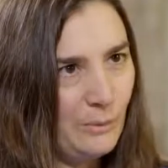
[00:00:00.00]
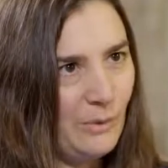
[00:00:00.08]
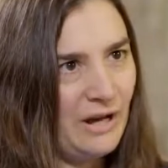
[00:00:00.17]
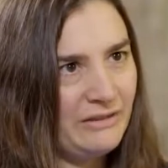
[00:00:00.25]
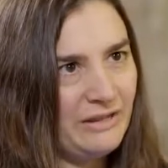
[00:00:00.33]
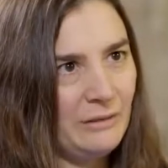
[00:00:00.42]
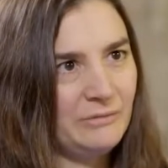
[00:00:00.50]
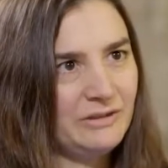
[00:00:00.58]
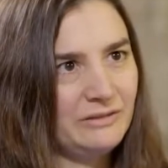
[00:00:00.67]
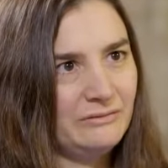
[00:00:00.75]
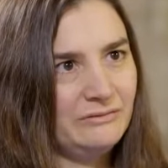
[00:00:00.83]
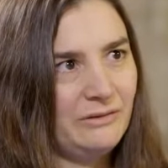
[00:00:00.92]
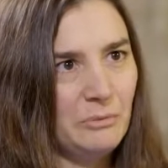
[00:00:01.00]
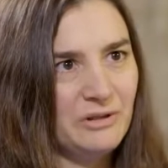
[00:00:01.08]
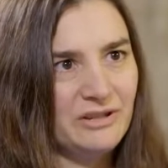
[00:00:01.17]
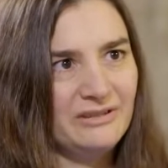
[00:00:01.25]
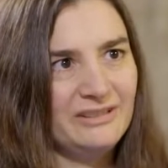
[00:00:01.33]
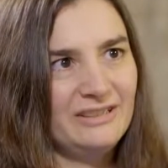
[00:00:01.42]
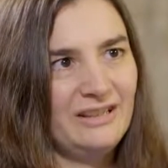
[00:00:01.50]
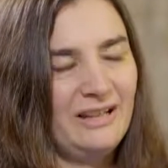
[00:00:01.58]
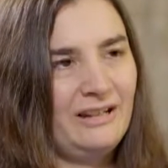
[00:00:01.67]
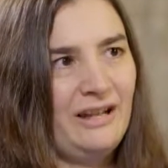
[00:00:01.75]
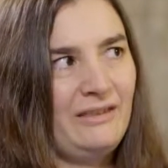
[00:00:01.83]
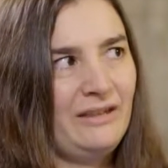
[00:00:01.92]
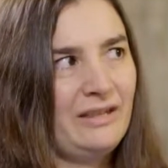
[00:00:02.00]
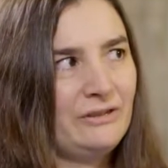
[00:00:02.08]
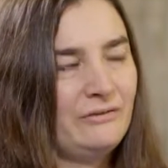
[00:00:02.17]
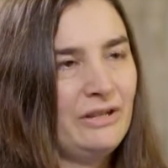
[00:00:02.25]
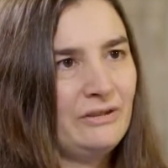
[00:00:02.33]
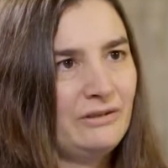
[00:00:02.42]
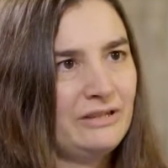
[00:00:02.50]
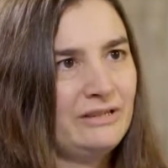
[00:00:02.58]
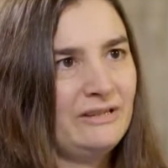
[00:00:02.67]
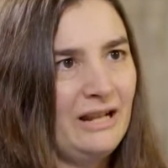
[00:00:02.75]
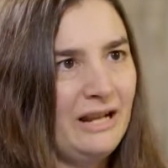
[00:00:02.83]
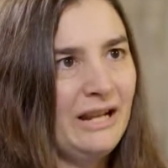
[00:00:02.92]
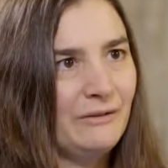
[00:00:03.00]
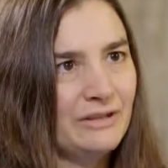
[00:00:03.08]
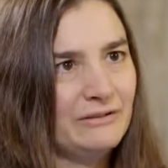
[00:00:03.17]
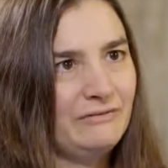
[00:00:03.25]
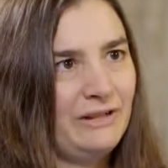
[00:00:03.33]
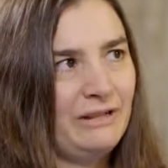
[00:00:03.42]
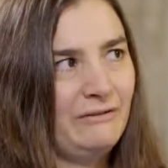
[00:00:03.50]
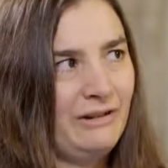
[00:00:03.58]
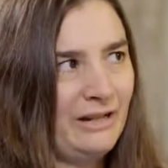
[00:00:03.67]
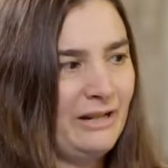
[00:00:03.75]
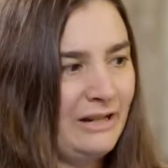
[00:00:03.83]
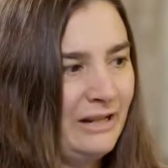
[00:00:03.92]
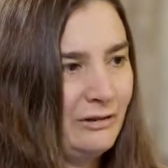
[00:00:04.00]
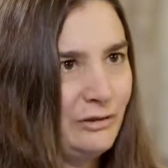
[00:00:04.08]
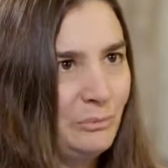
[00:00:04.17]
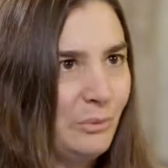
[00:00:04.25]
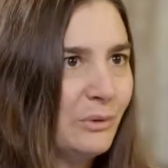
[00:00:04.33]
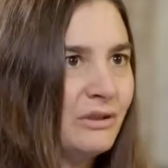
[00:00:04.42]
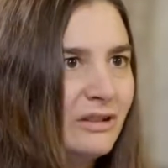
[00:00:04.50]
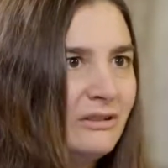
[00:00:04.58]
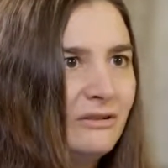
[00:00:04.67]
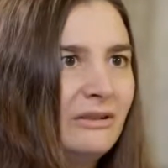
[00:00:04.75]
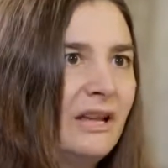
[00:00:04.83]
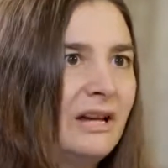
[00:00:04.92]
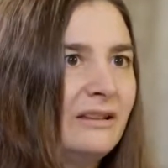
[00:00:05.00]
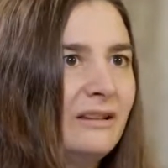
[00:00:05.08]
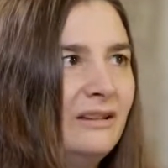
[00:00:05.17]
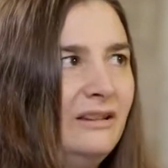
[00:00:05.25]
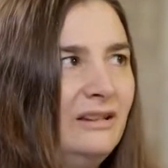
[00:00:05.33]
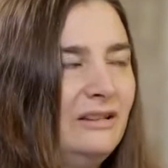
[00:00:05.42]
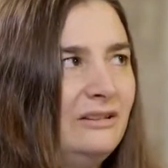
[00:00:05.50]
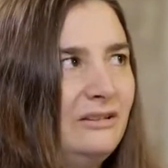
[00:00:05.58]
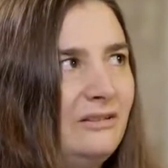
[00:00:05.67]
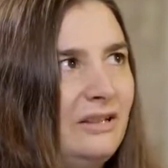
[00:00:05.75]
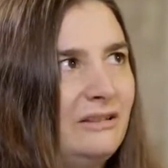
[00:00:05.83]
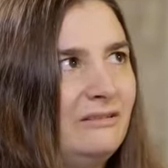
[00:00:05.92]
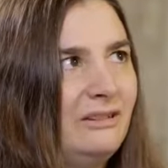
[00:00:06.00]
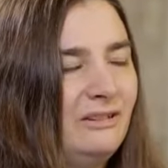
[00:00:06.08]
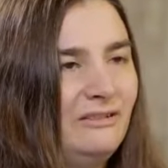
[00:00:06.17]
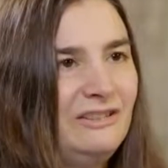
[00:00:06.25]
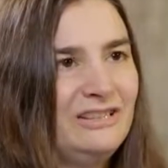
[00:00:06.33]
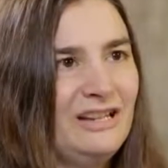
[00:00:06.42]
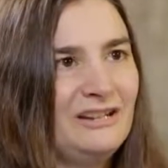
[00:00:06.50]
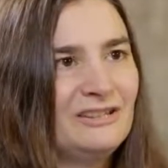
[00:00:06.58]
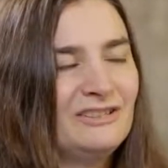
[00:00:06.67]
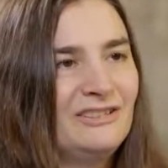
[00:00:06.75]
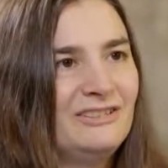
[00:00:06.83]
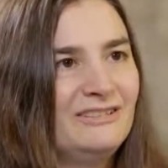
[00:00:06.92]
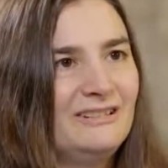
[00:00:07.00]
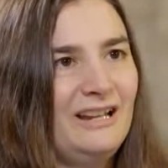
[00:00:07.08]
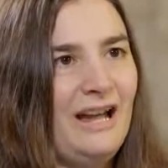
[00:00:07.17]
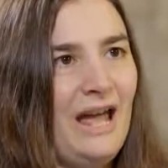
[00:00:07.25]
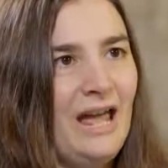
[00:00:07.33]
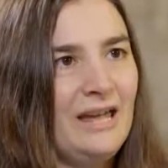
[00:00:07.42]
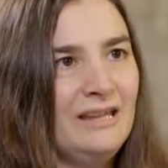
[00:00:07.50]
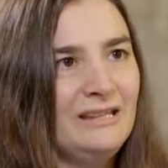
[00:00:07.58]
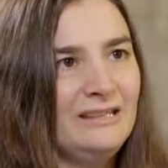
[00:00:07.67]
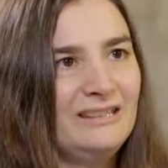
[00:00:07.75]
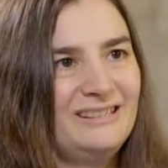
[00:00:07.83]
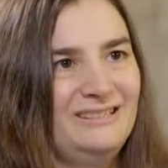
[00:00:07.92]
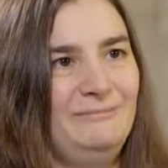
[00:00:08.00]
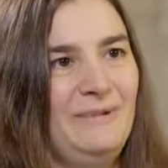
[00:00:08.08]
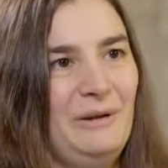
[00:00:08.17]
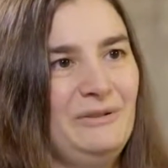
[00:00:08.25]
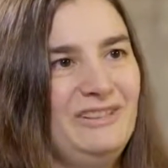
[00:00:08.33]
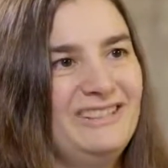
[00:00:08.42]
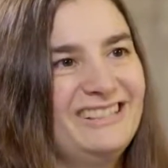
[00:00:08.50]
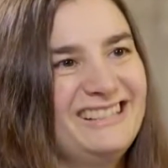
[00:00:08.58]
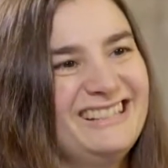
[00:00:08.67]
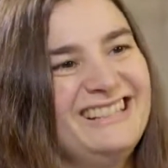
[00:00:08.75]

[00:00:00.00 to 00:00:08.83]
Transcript: wide gamut of options. And I think that's very interesting. The layout is finally like supporting you in that, so that designers don't hate browsers.